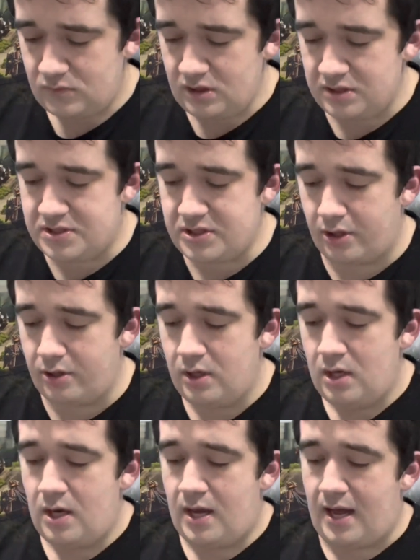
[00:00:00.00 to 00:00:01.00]
So,
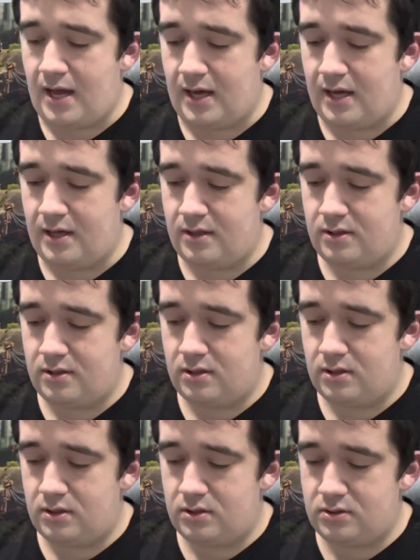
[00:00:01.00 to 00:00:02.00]

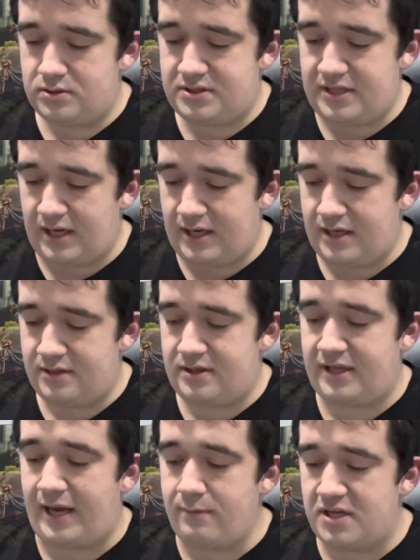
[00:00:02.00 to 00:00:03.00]
the
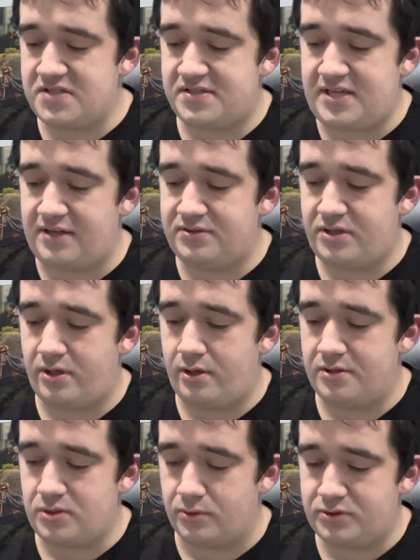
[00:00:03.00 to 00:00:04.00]
game lasts for 10
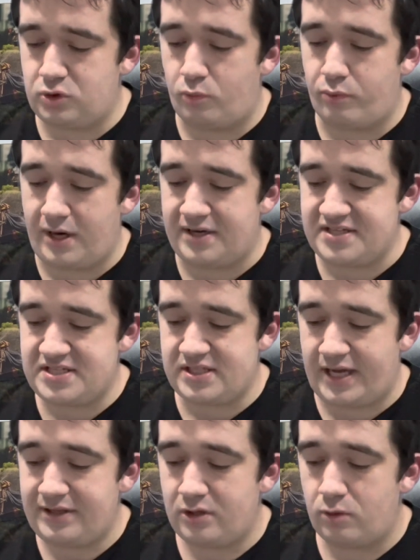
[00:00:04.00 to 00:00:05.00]
turns or until Bran is
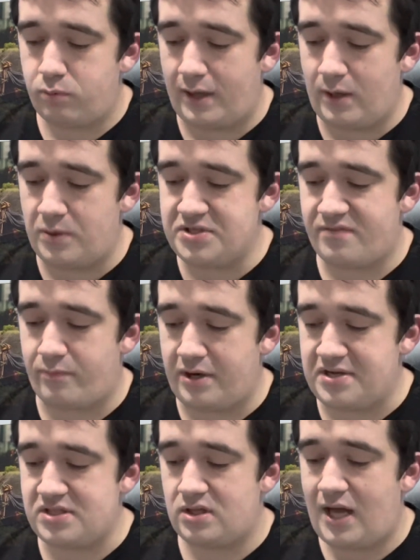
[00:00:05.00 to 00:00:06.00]
slain. The good player wins if Bran
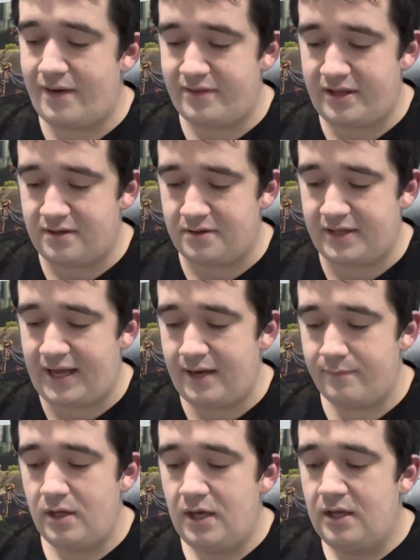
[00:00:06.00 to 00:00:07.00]
is alive at the end of the
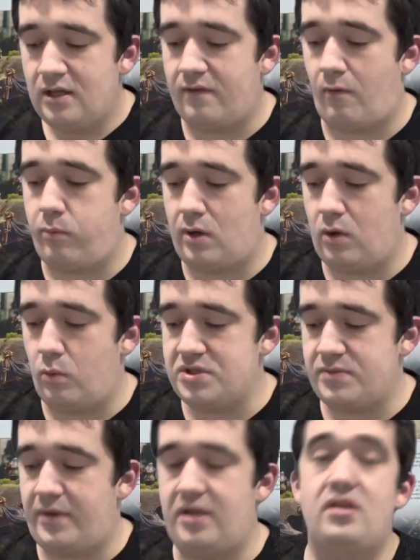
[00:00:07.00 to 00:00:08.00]
game. The evil player wins
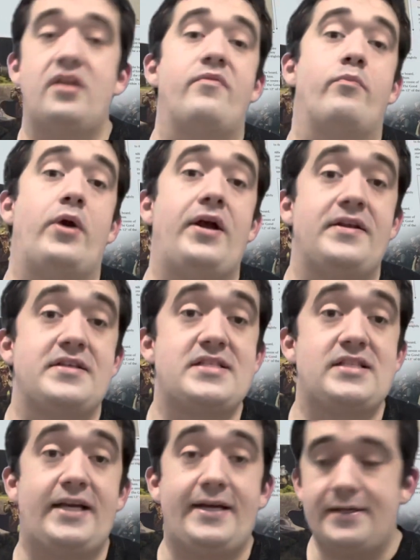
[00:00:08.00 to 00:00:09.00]
immediately if Bran is
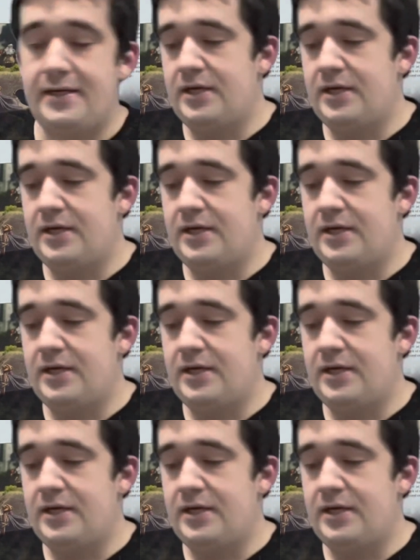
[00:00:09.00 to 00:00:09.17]
slain.